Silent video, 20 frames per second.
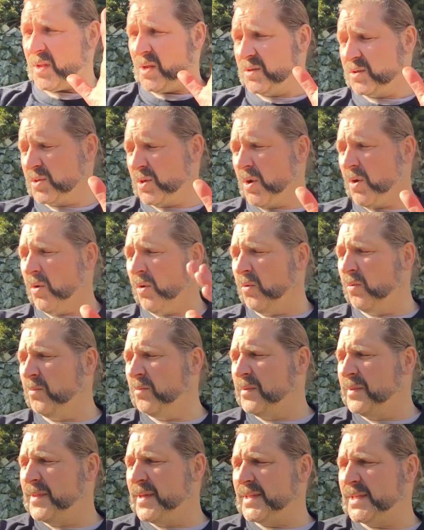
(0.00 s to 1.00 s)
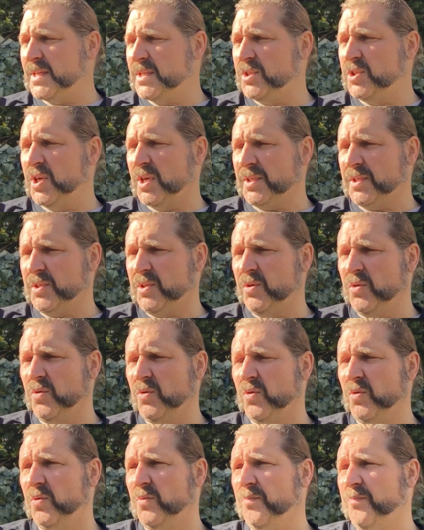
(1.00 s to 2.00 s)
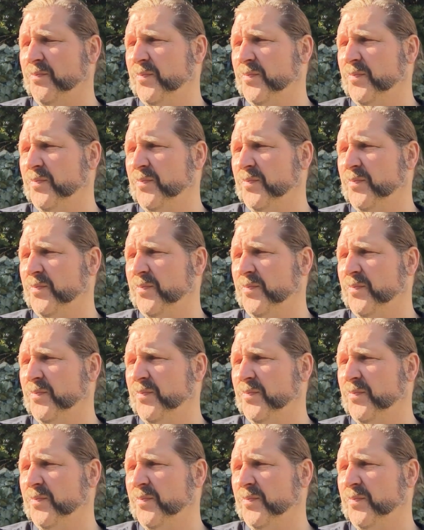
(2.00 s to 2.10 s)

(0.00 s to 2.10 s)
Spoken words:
So this is just to